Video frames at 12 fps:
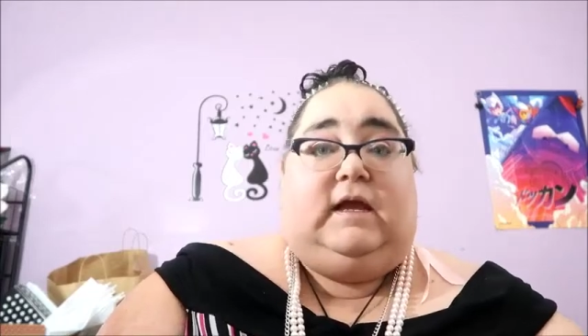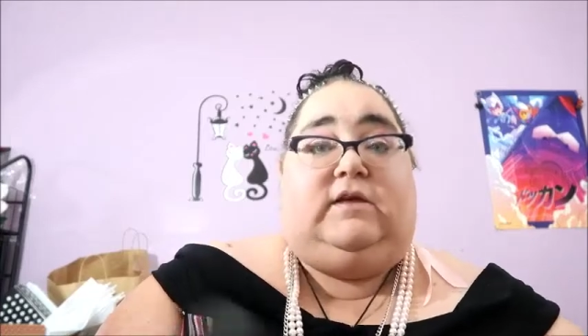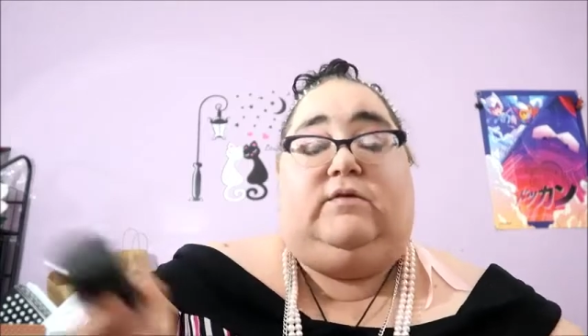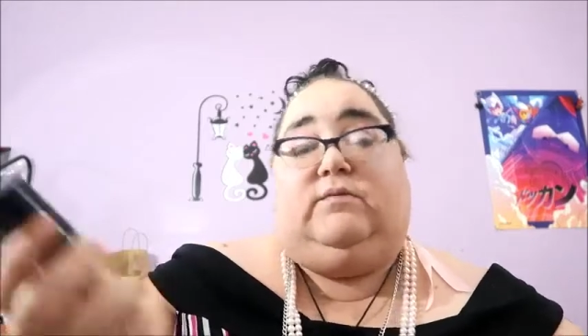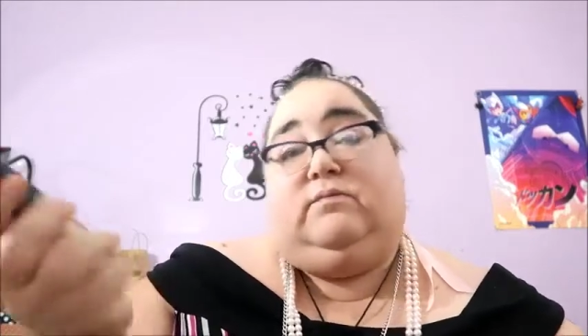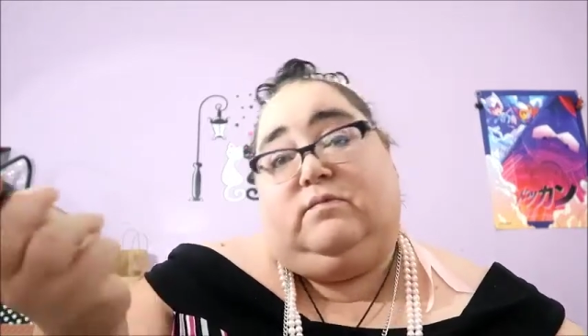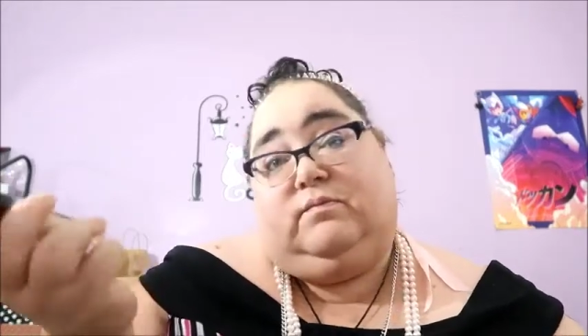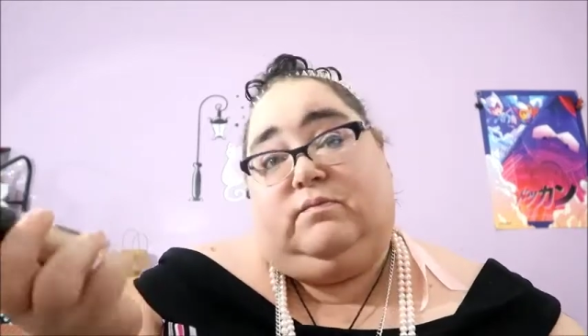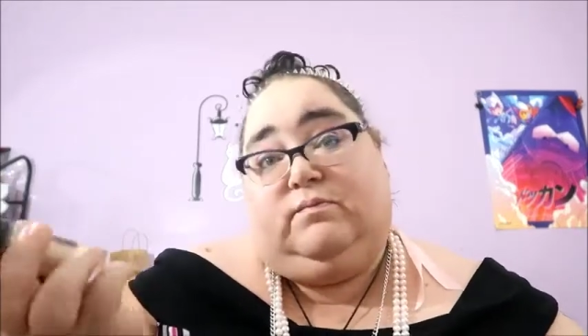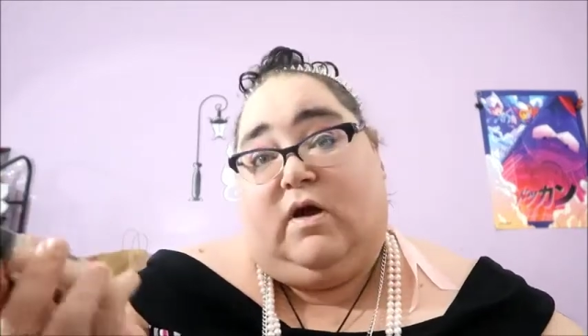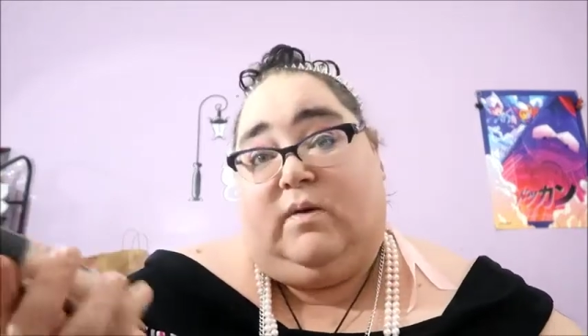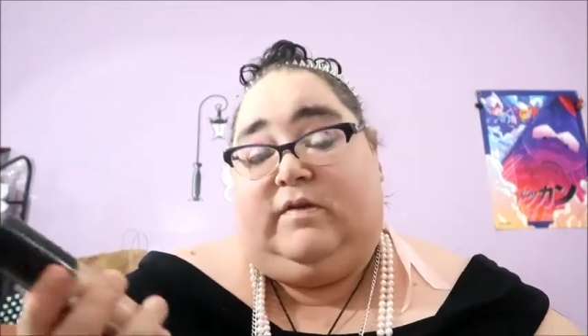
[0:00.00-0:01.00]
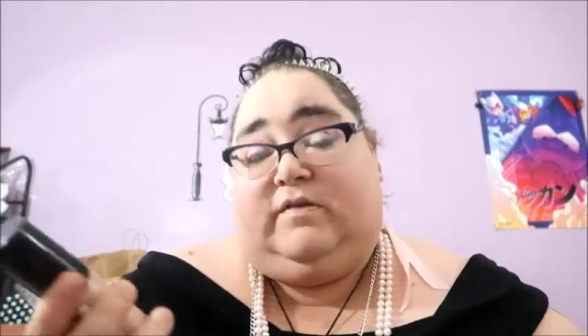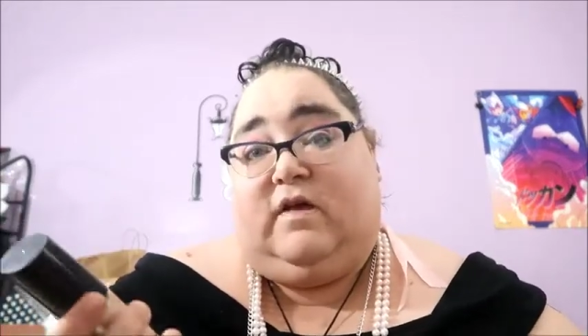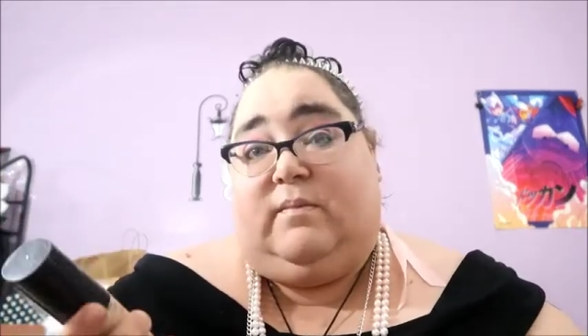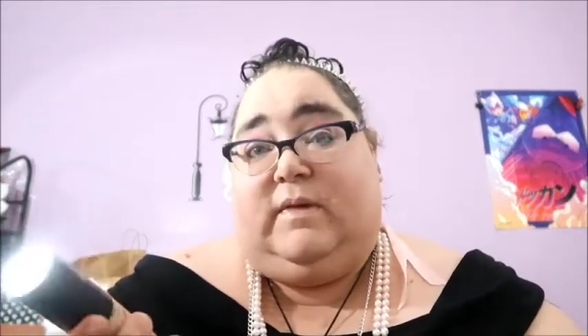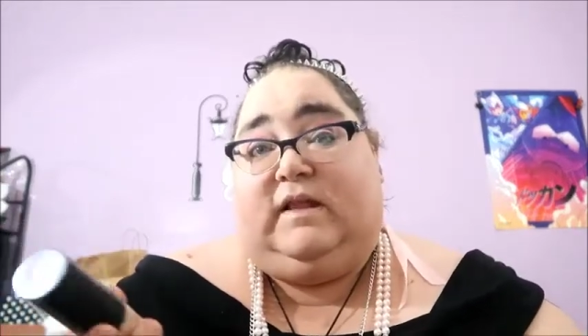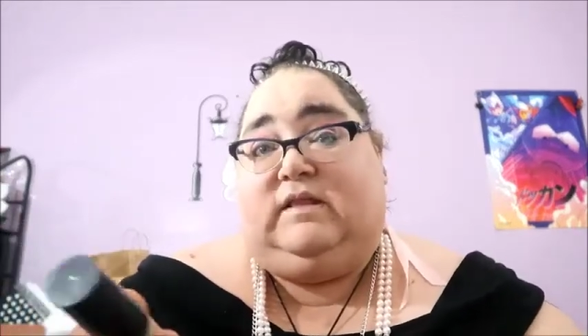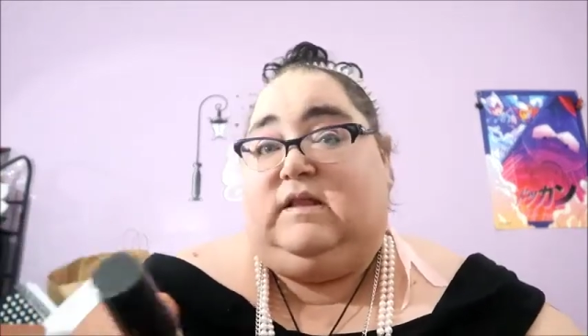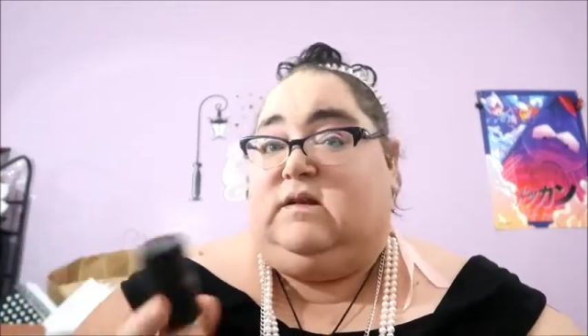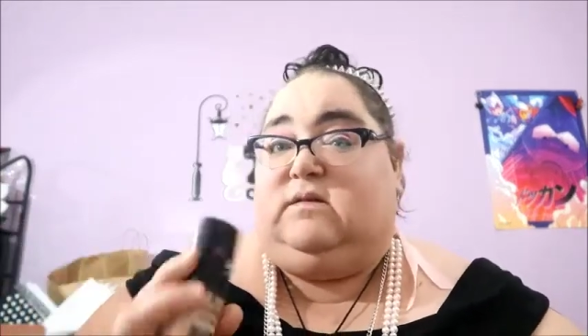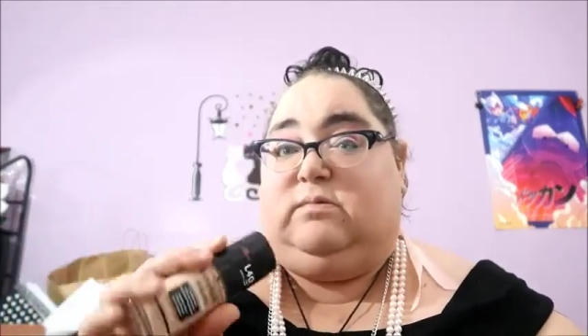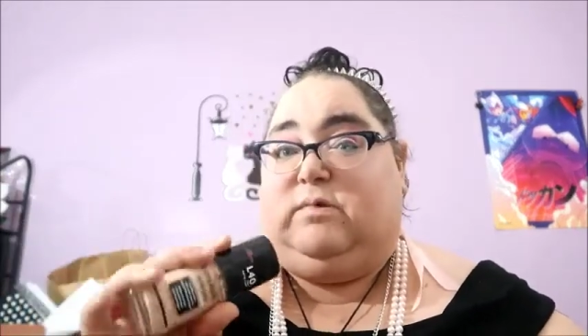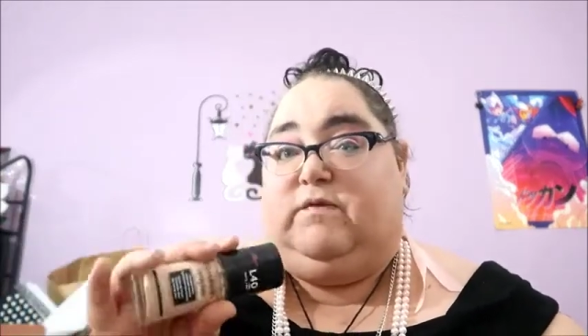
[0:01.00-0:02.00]
and you probably saw my
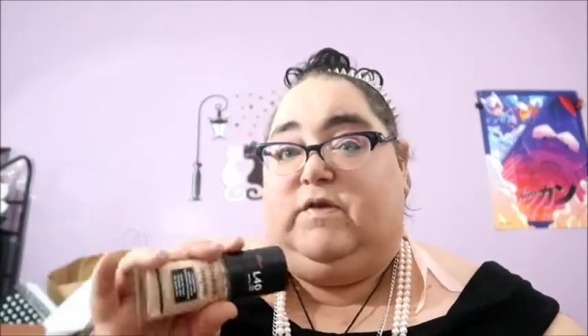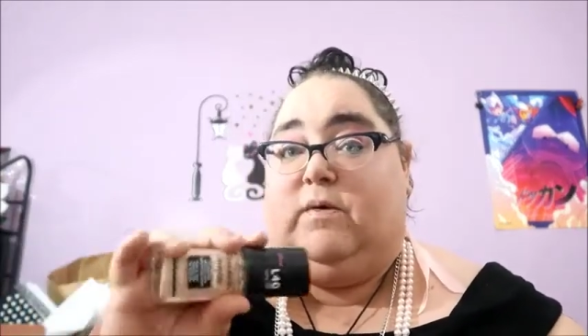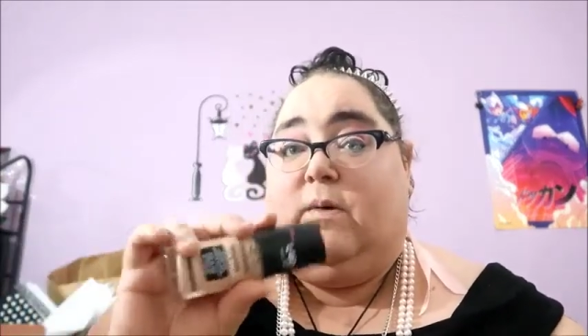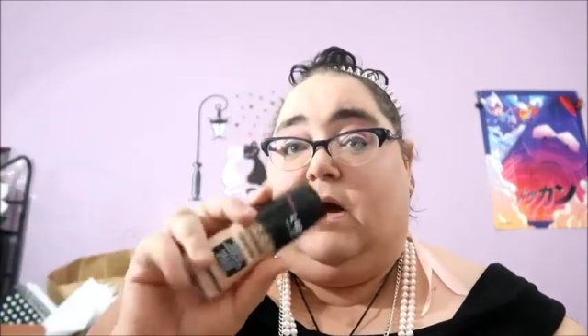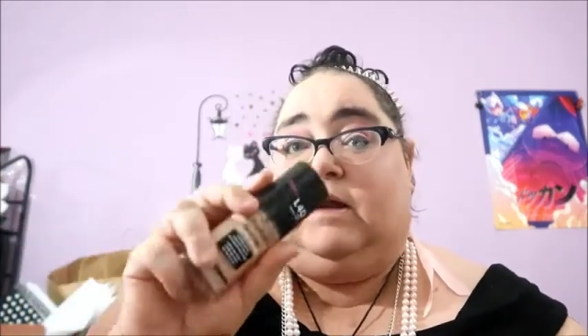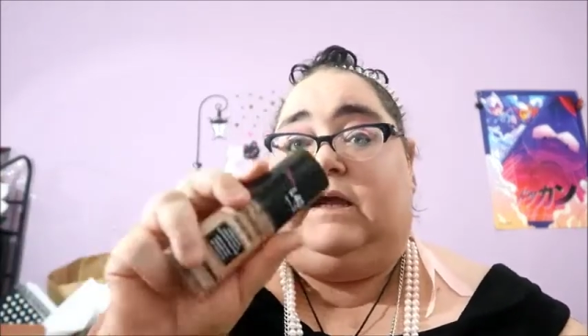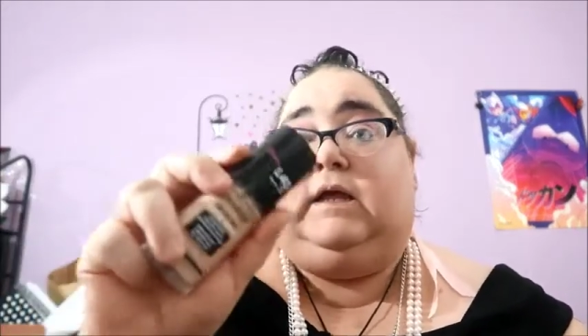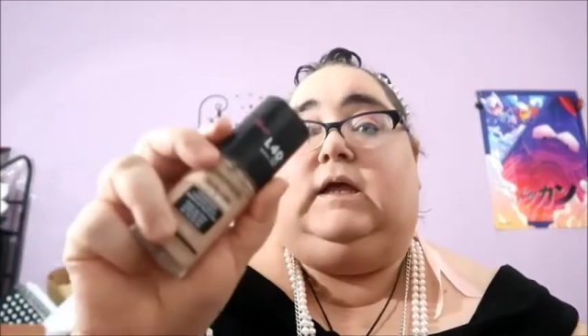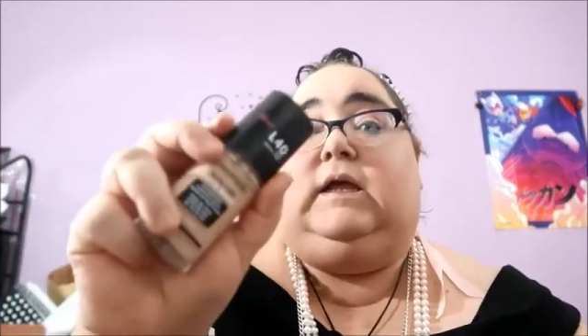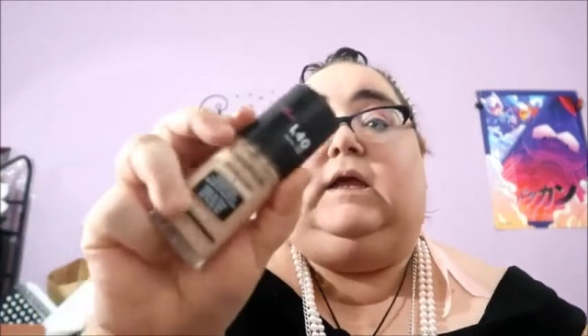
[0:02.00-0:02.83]
little review on it.